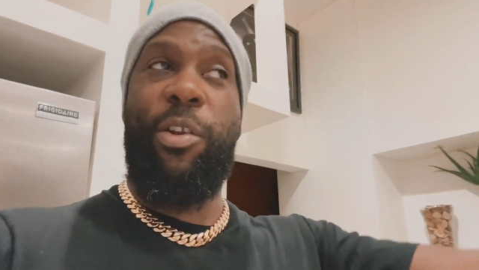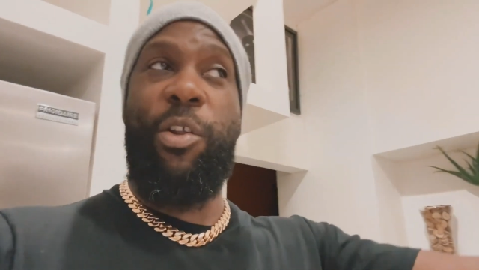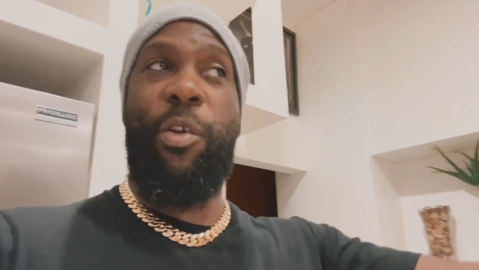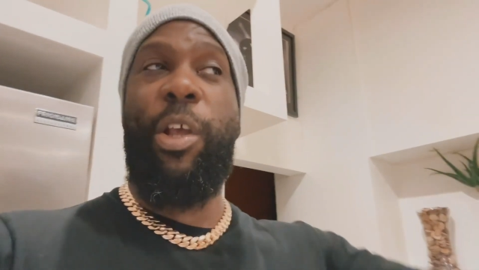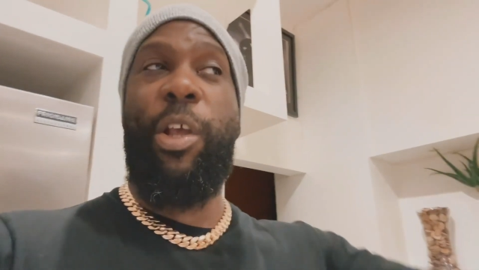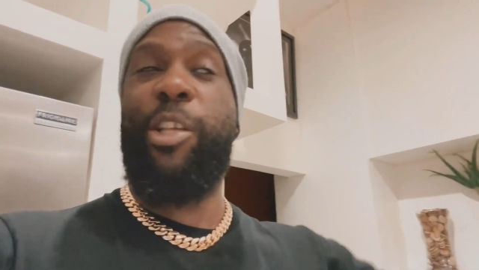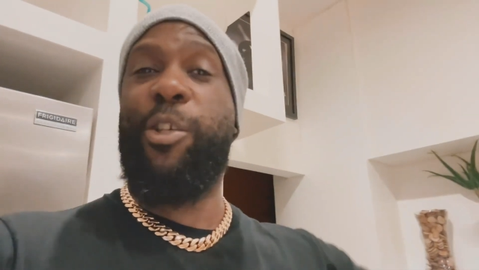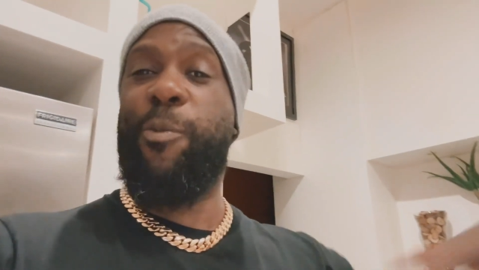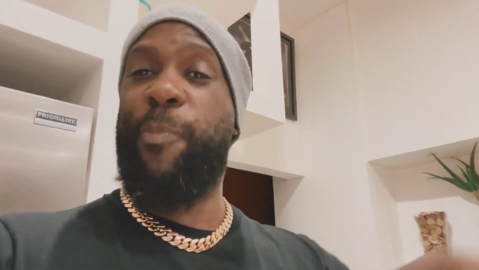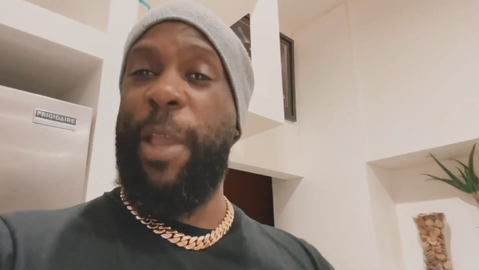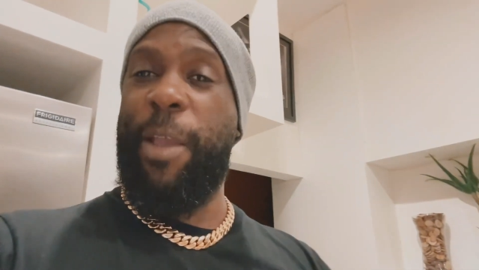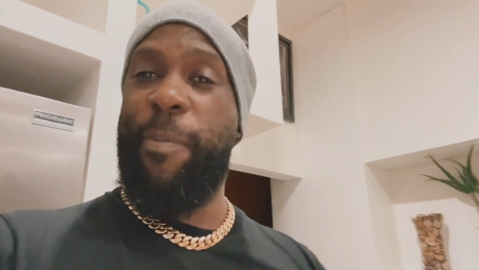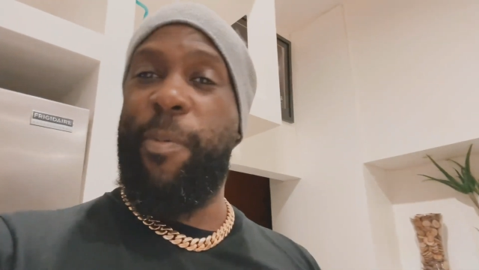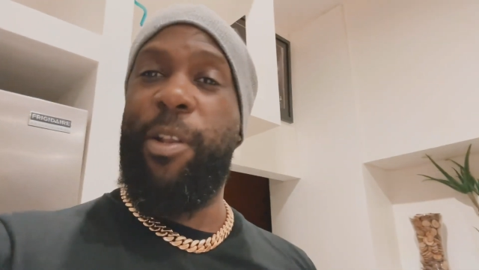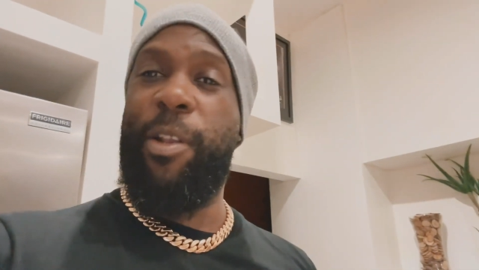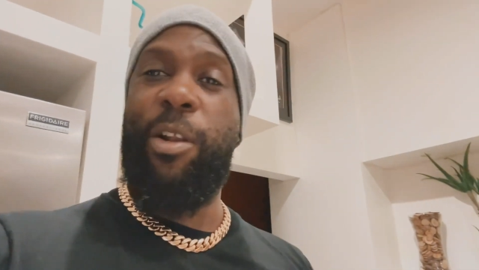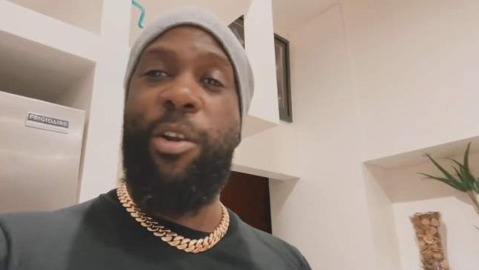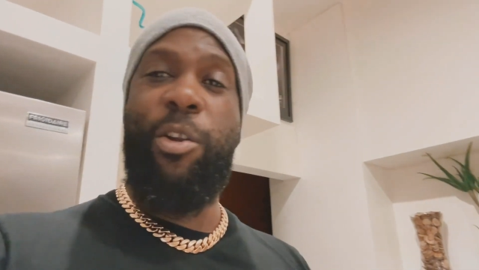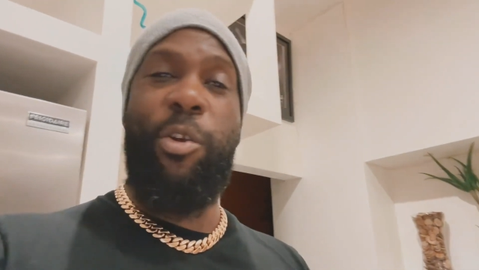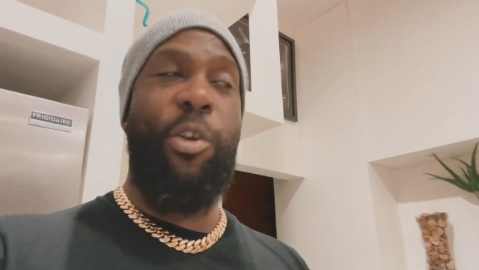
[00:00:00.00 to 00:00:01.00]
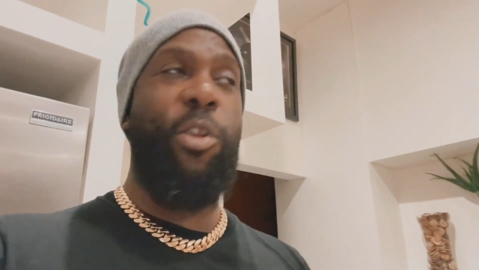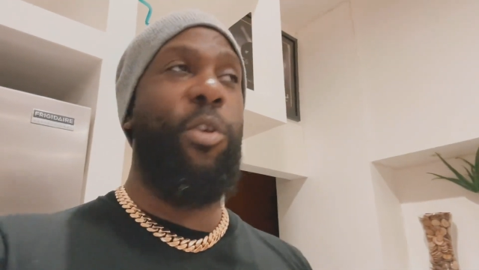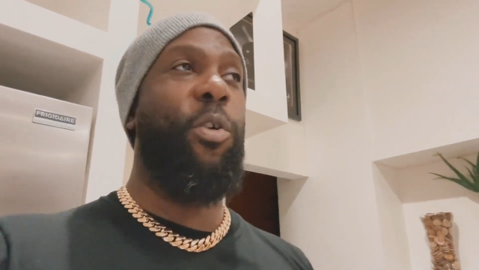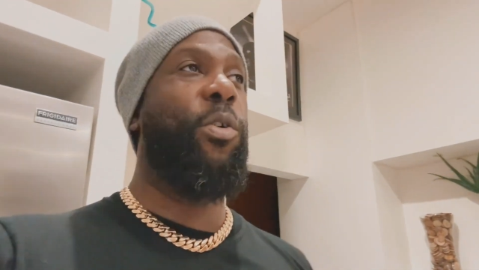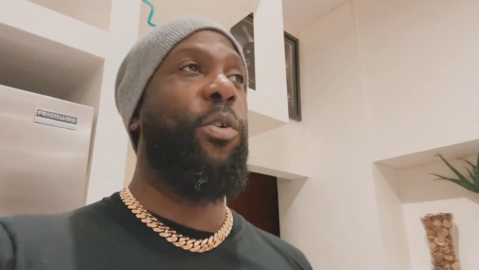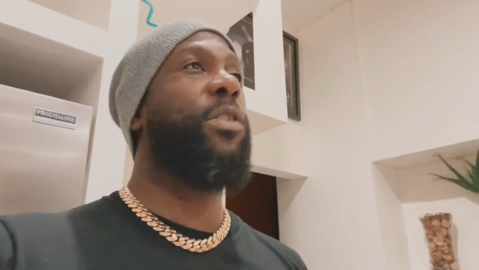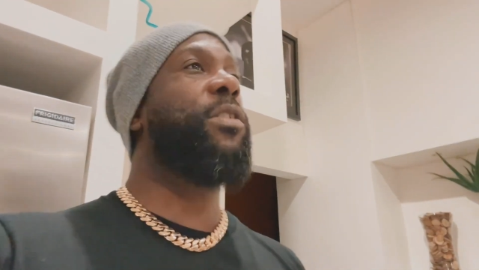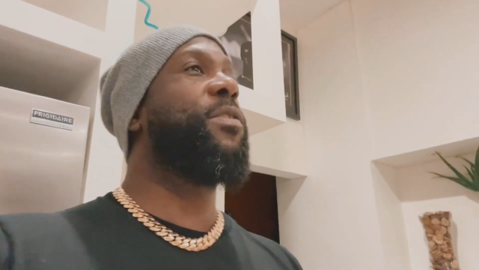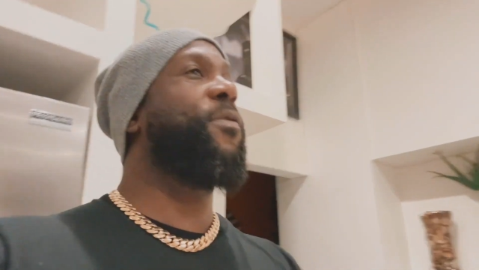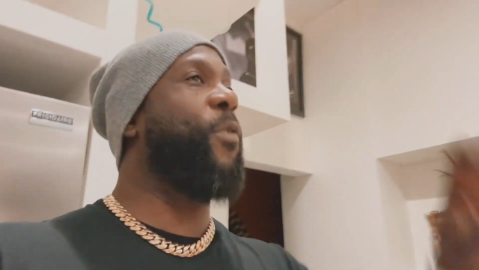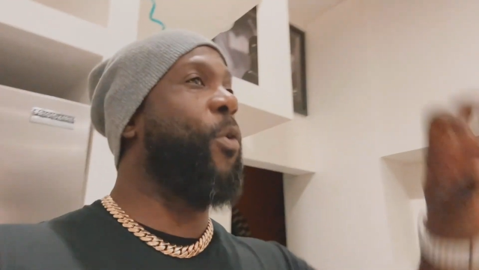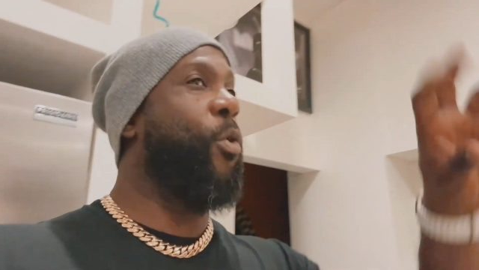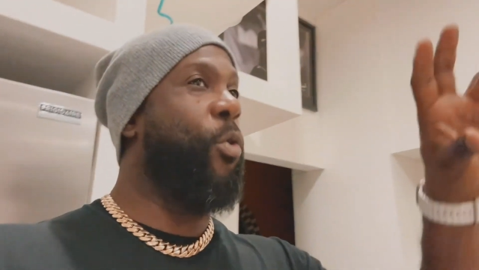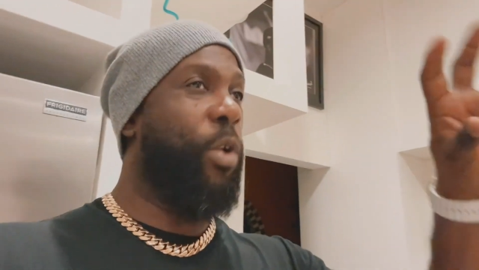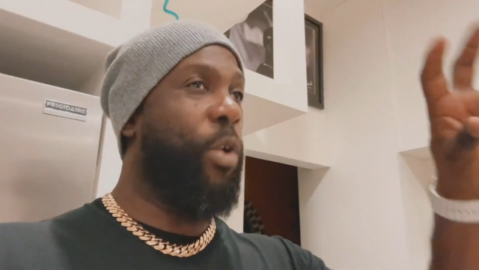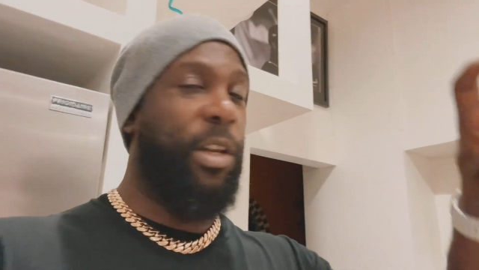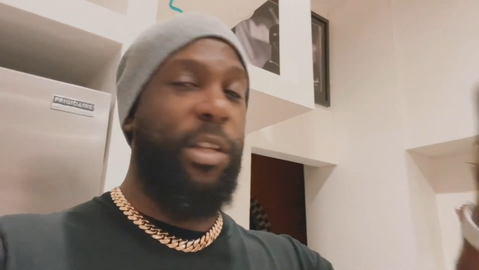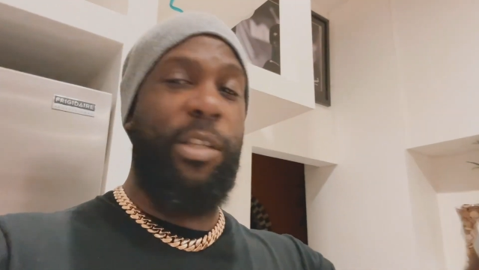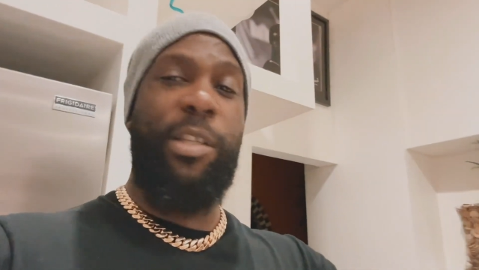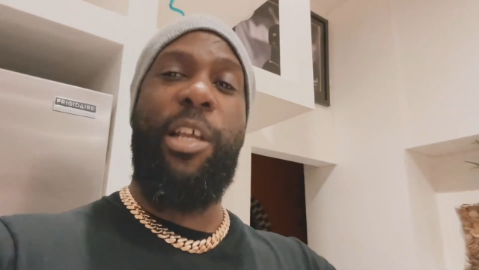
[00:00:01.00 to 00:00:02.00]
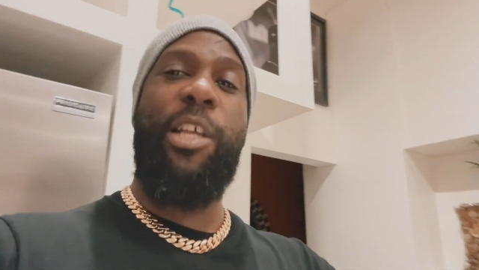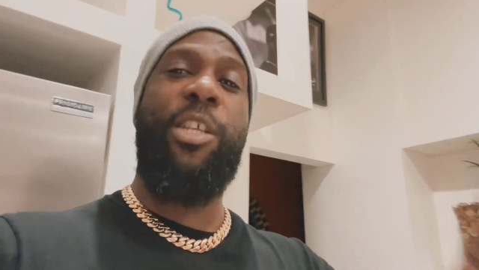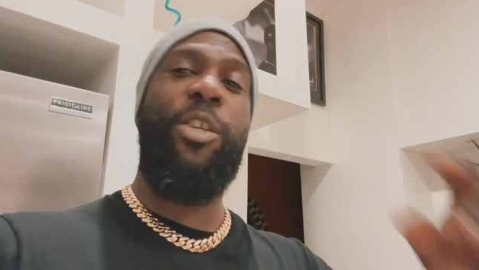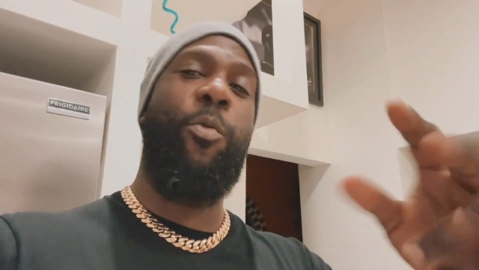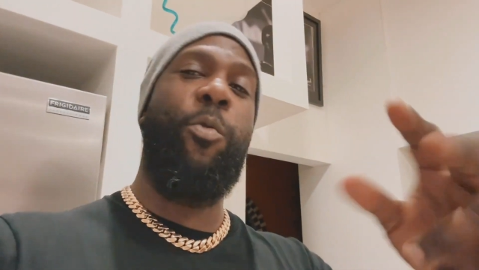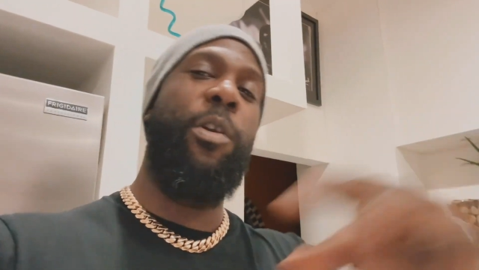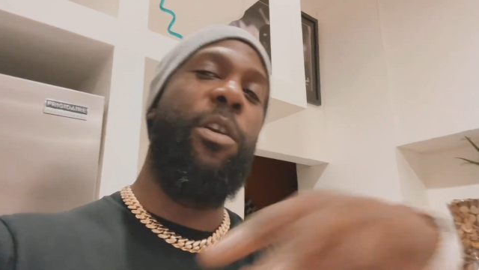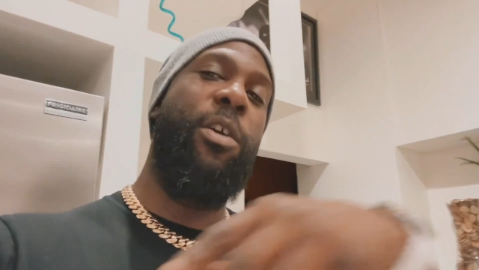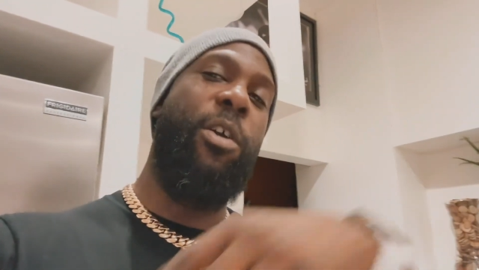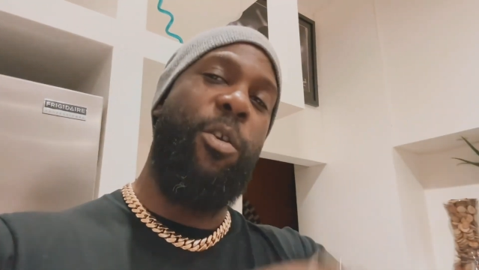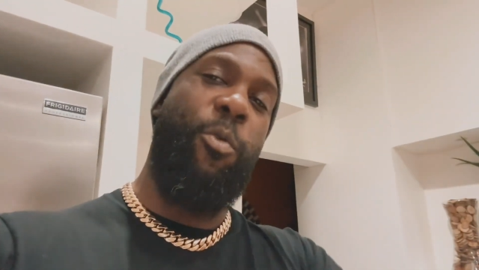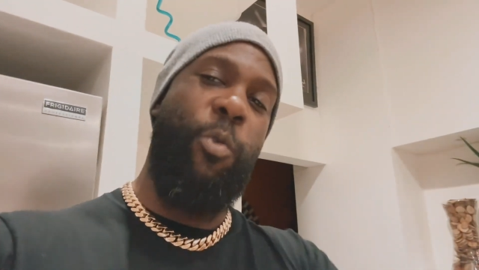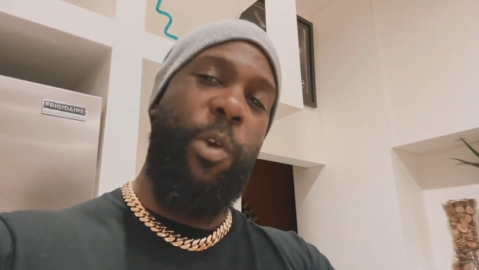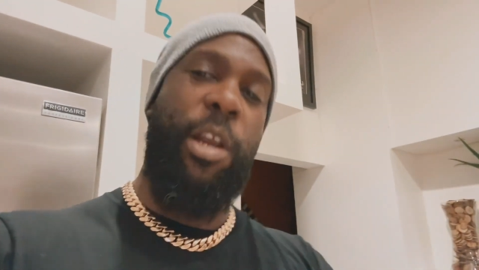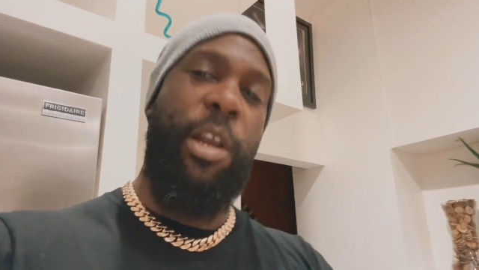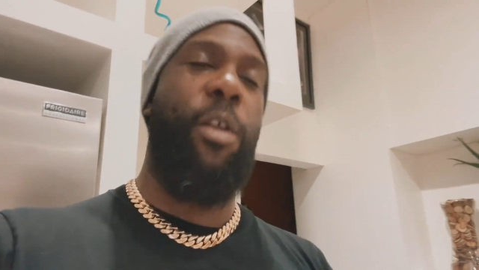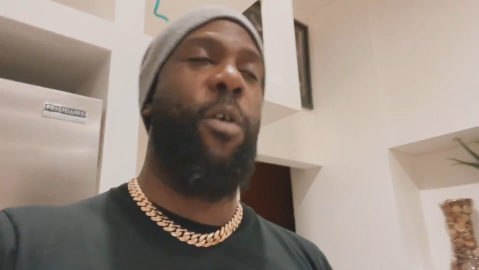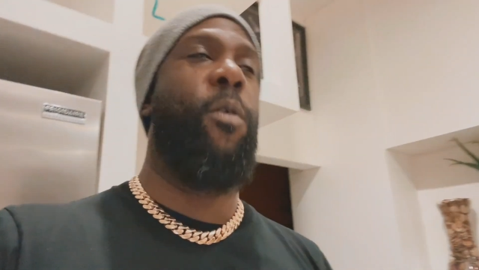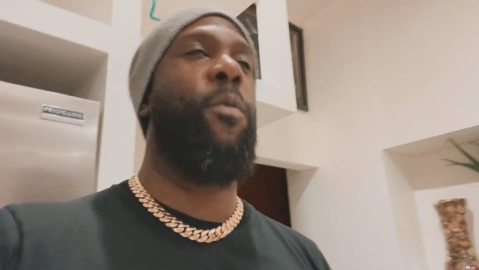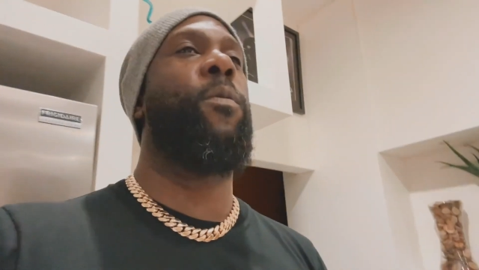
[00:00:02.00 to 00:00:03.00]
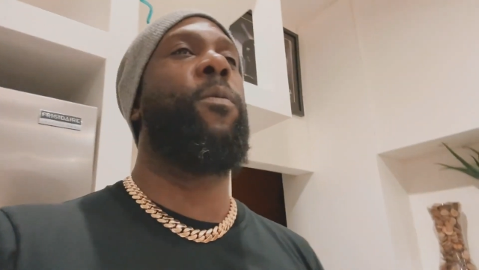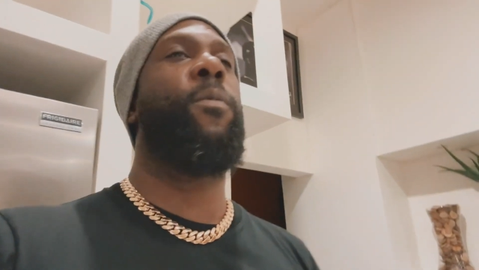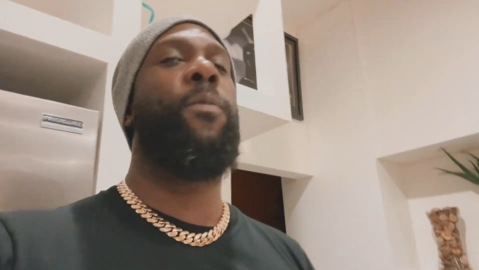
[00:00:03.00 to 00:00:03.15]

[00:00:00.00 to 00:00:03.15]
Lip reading: you expect me to learn yours for all these years, you will learn we now.